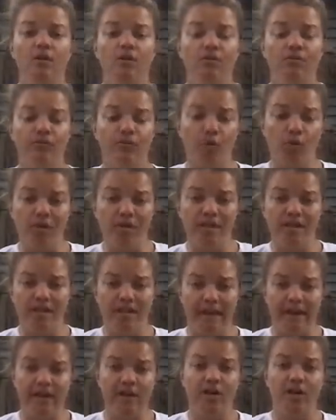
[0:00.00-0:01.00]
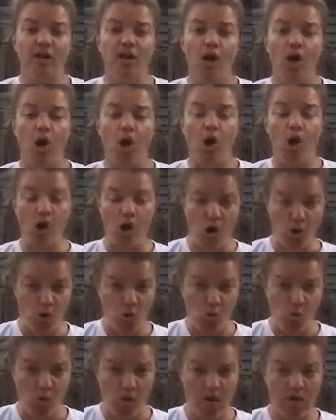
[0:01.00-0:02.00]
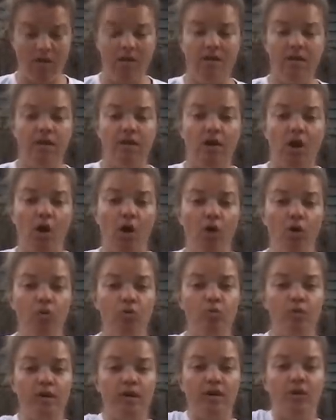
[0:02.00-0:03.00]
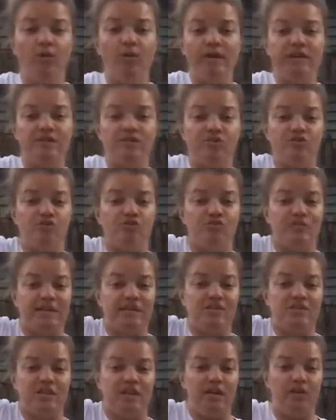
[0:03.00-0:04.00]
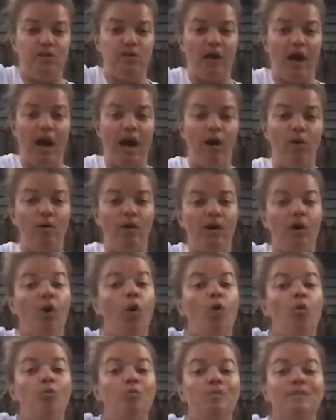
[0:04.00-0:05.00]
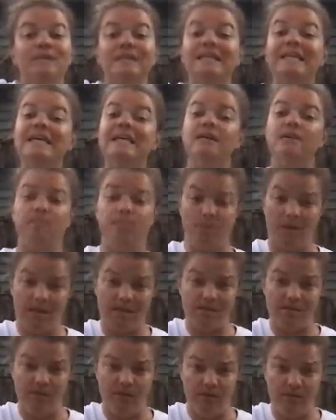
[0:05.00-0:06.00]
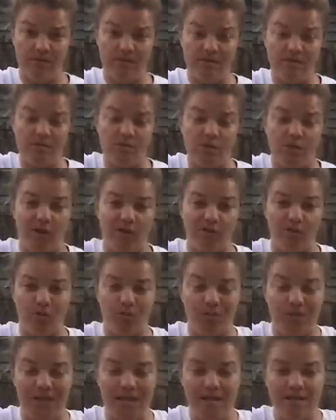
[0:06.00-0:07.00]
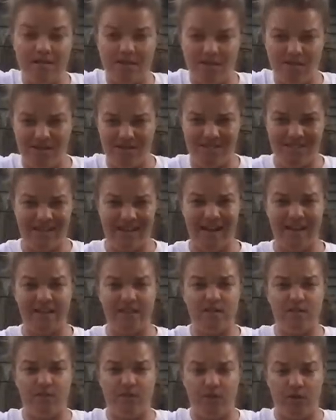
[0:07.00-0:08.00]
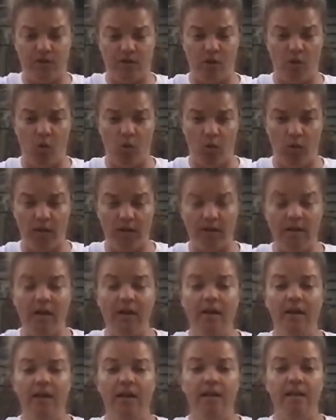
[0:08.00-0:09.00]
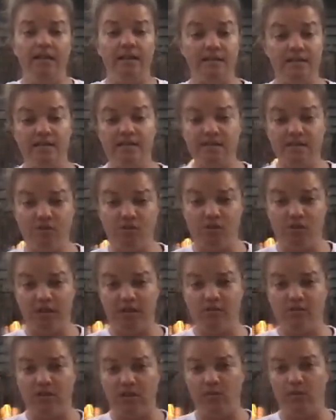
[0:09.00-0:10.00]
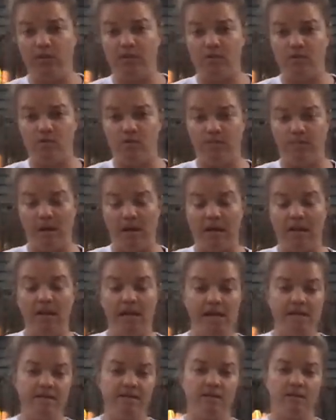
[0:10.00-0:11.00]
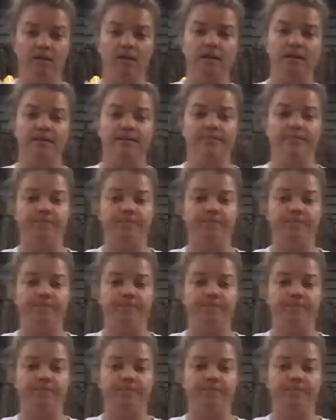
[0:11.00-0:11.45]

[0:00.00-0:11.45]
For the letter O. O, we're going to stretch out our oblique muscles. So your obliques are the sides of your core. This is a stretch that we do in my class a lot.